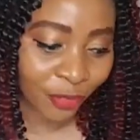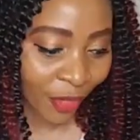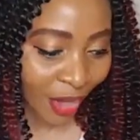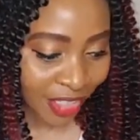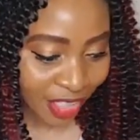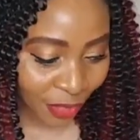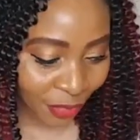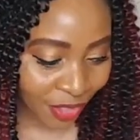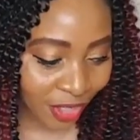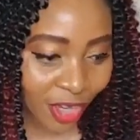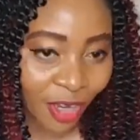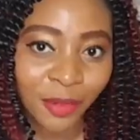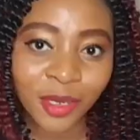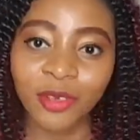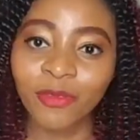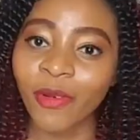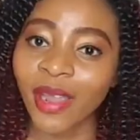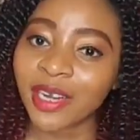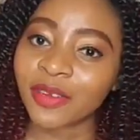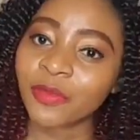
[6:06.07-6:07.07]
Grace already got me
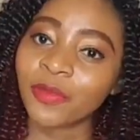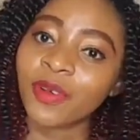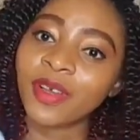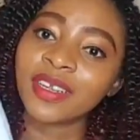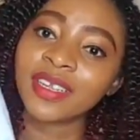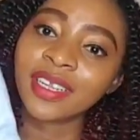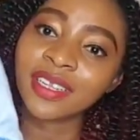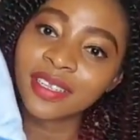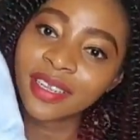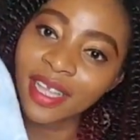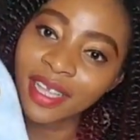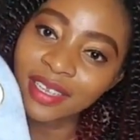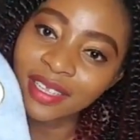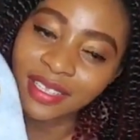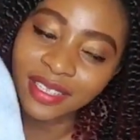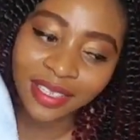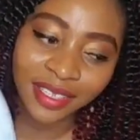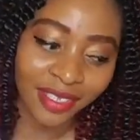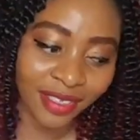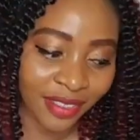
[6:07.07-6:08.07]
the white one and
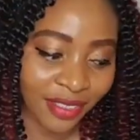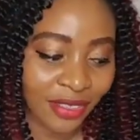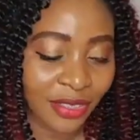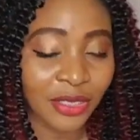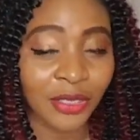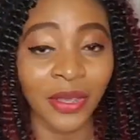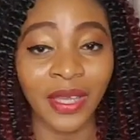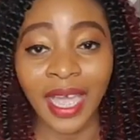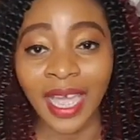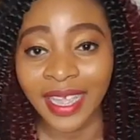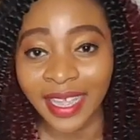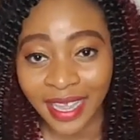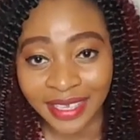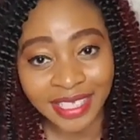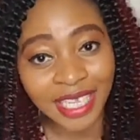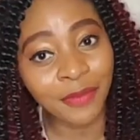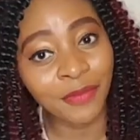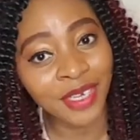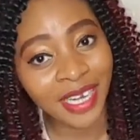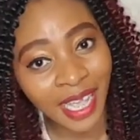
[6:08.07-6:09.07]
then this. So I
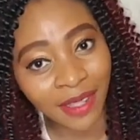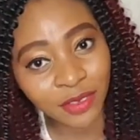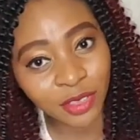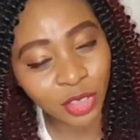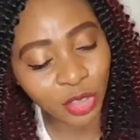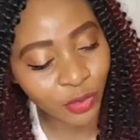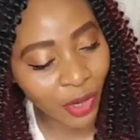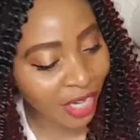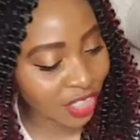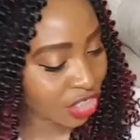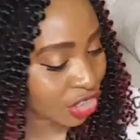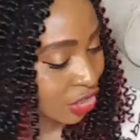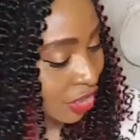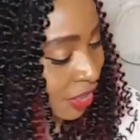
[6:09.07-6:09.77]
guess I really have to trash